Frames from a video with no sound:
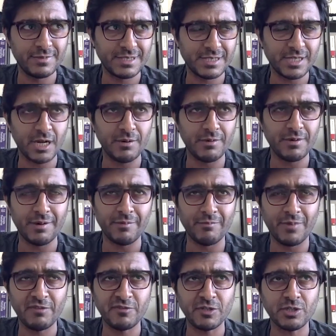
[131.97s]

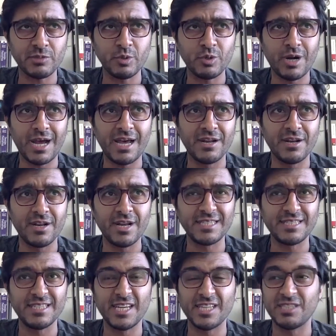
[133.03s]
My first computer I had in
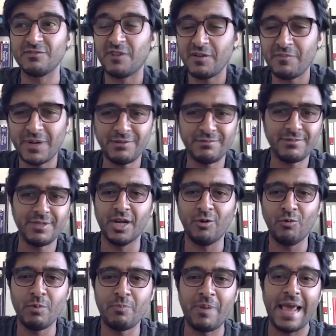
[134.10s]
1995, but
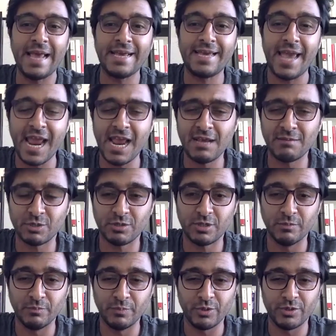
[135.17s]
we play games on
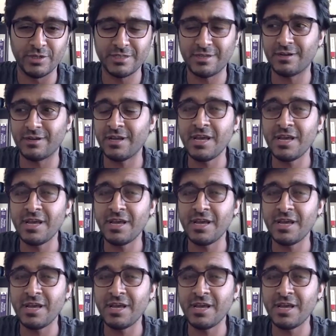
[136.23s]
computers, and